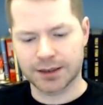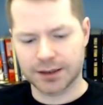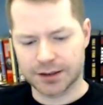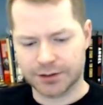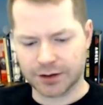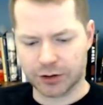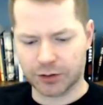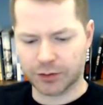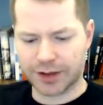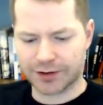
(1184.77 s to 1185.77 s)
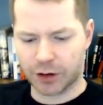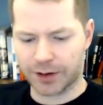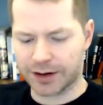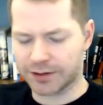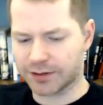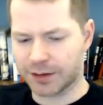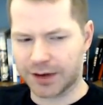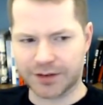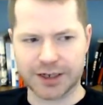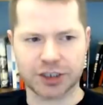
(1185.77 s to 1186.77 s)
So that's always a
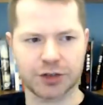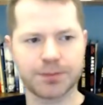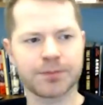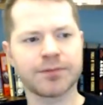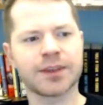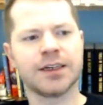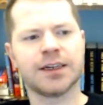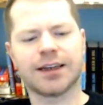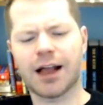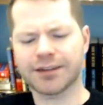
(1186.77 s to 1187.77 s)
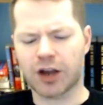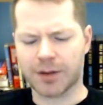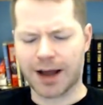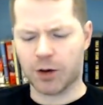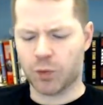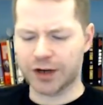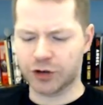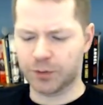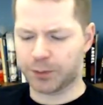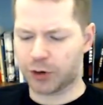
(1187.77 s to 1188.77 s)
bit of an issue. Now let's talk about what
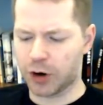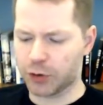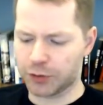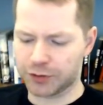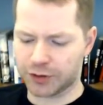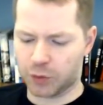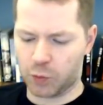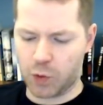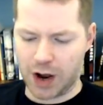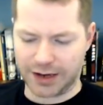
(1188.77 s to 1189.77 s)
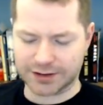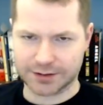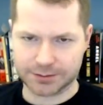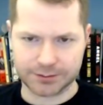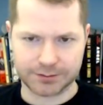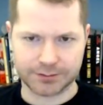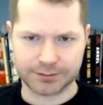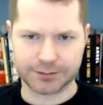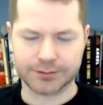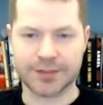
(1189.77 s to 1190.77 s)
do pros want.
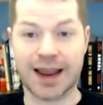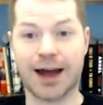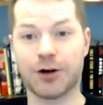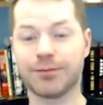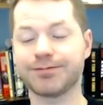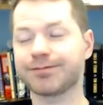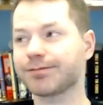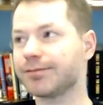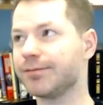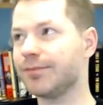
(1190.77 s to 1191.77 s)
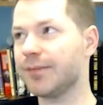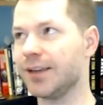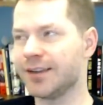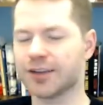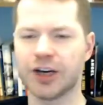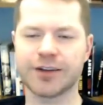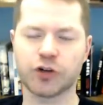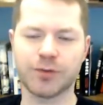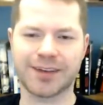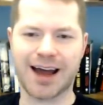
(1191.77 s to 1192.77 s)
Now, this is going to
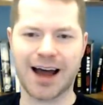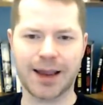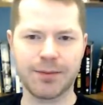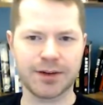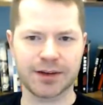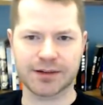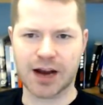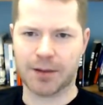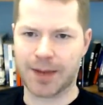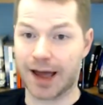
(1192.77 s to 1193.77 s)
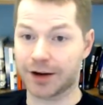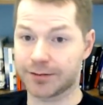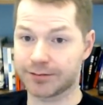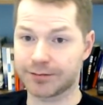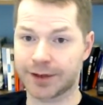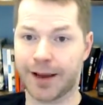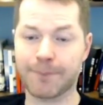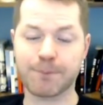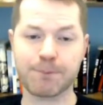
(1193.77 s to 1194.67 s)
assume time does not matter, okay?